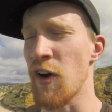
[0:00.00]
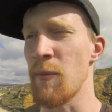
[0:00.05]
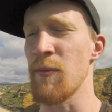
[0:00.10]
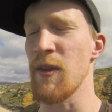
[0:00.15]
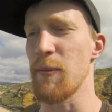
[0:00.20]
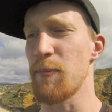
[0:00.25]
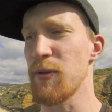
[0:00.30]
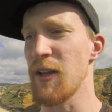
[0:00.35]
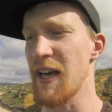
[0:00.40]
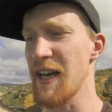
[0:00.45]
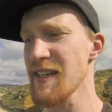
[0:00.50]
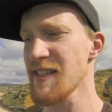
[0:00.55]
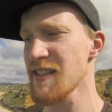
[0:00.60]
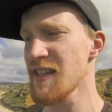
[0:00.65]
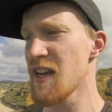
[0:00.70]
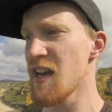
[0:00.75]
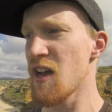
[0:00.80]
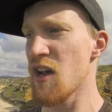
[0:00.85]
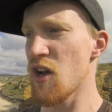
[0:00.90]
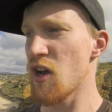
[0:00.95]
the place
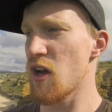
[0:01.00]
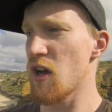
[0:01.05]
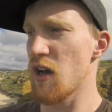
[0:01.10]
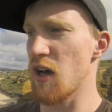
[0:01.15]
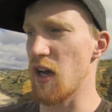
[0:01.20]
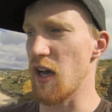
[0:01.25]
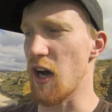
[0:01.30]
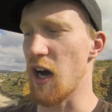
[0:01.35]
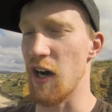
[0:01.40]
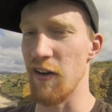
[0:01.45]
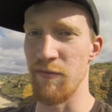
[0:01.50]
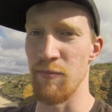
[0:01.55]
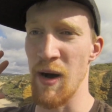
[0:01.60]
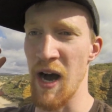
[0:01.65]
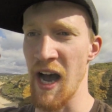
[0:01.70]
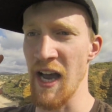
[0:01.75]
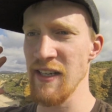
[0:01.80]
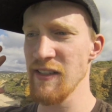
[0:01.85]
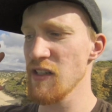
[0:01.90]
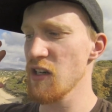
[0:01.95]
of
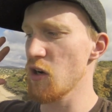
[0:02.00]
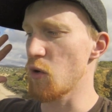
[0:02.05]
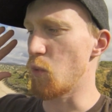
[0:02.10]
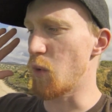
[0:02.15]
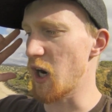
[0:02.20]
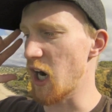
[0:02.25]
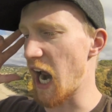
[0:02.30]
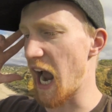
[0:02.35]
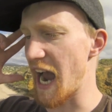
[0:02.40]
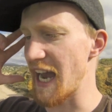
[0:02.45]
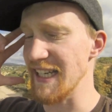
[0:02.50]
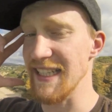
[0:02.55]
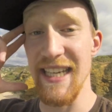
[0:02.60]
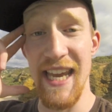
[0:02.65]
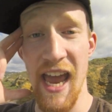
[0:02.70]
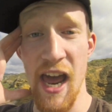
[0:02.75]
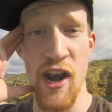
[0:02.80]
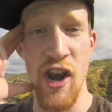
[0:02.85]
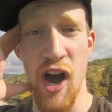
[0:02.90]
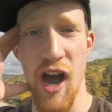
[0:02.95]
mind where I
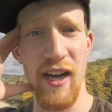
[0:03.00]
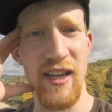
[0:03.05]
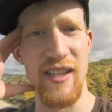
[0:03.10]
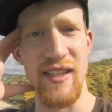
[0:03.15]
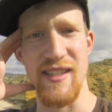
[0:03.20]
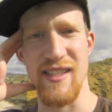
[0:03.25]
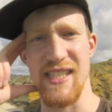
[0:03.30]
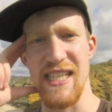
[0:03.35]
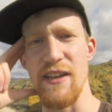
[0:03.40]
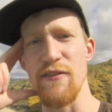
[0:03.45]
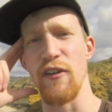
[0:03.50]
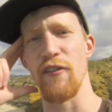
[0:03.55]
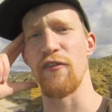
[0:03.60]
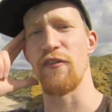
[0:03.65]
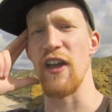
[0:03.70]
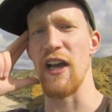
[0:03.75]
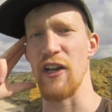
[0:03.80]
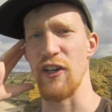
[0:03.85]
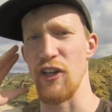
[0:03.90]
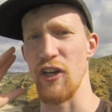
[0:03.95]
cannot conceive of
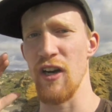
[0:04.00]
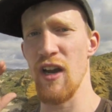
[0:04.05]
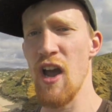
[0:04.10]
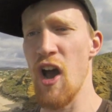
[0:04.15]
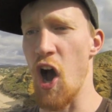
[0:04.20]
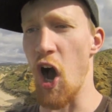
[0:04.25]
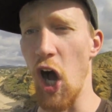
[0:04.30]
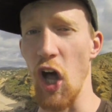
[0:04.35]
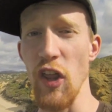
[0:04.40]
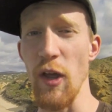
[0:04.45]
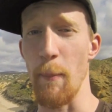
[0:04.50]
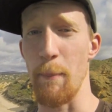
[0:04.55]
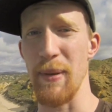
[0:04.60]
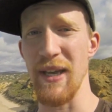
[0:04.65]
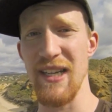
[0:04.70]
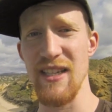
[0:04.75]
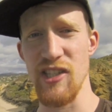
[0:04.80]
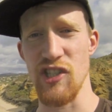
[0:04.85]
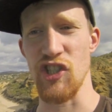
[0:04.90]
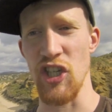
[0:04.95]
failure. All the
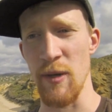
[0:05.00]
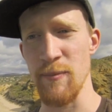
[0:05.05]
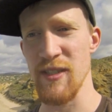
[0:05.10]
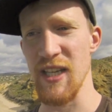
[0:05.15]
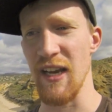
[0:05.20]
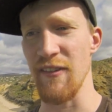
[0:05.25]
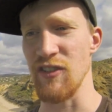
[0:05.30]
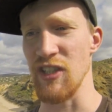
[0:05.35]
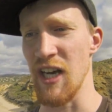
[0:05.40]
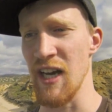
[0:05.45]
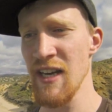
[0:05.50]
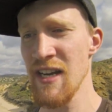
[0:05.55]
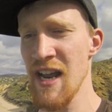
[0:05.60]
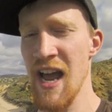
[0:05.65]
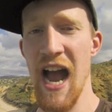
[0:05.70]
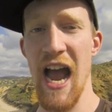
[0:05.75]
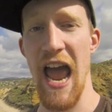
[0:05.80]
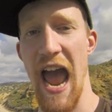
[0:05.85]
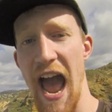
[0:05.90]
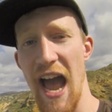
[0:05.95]
biggest jumps I've done,
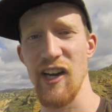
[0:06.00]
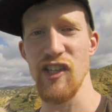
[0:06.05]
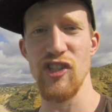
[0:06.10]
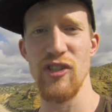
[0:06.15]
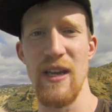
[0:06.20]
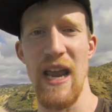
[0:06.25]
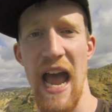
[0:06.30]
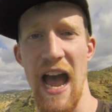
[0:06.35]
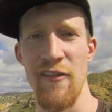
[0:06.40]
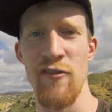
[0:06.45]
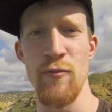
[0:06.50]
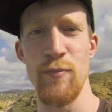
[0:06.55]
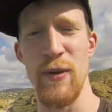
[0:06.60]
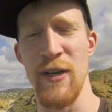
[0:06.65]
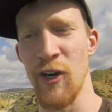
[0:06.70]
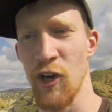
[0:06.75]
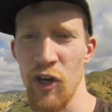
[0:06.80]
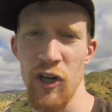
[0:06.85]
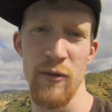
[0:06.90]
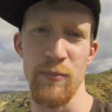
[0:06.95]
I actually haven't
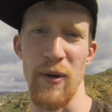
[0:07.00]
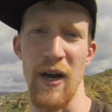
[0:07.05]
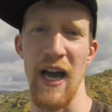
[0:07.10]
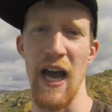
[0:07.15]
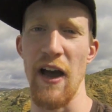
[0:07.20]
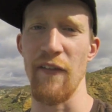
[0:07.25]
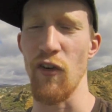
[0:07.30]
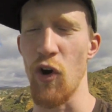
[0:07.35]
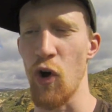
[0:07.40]
been hurt by. I've